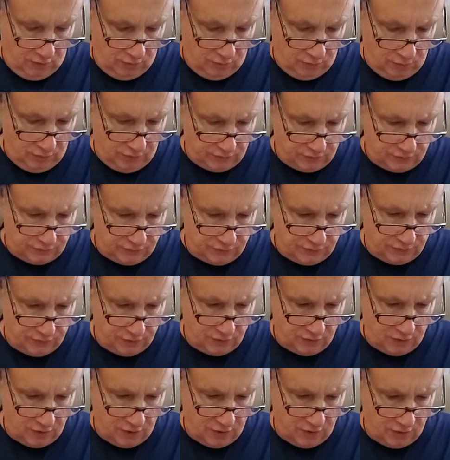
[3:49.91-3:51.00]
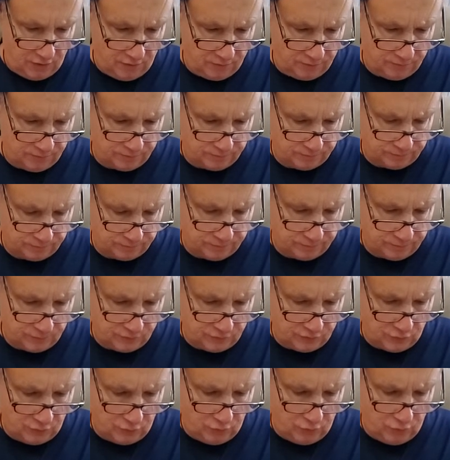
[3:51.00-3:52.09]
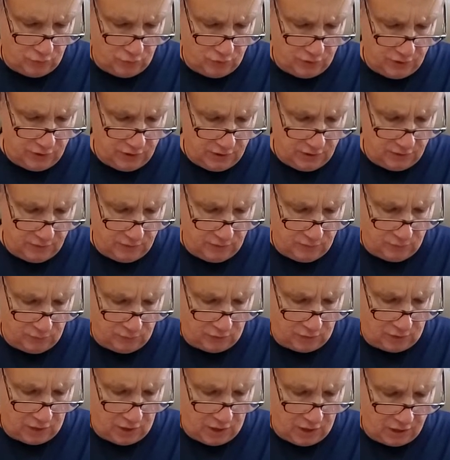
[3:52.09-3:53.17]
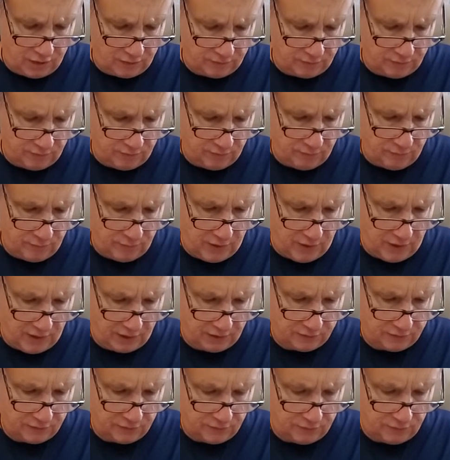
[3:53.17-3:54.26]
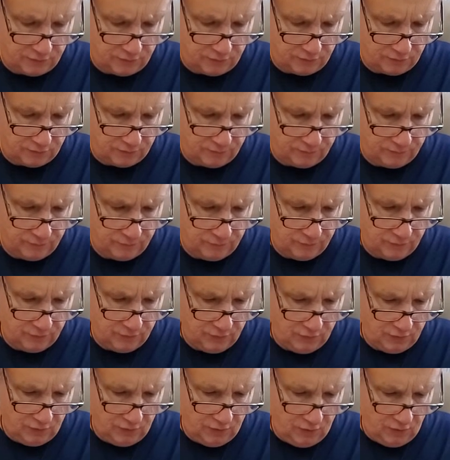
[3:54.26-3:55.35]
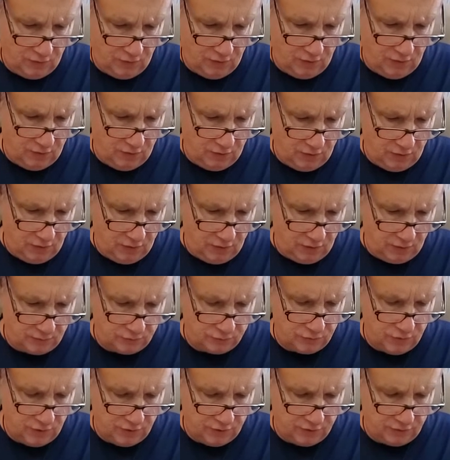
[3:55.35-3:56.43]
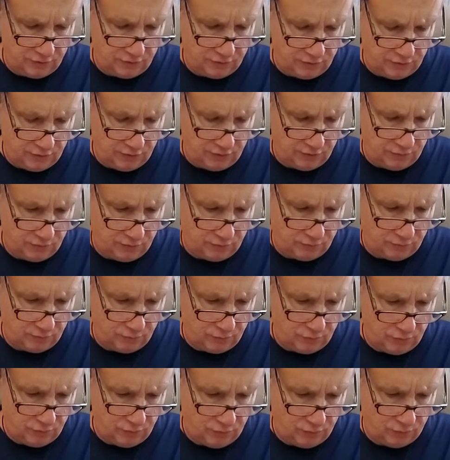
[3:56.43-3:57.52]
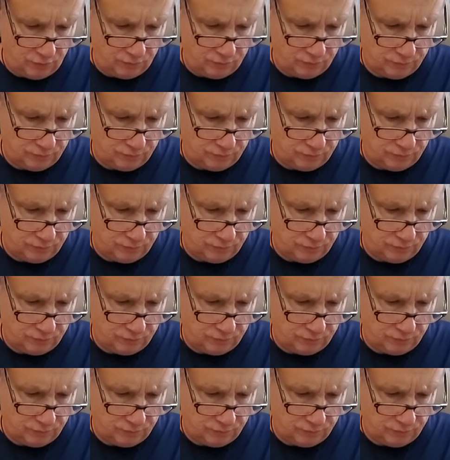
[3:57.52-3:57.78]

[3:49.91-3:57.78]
but, um, so we're going to hit them with a lot of impact here. And I'm trying to think of their moon.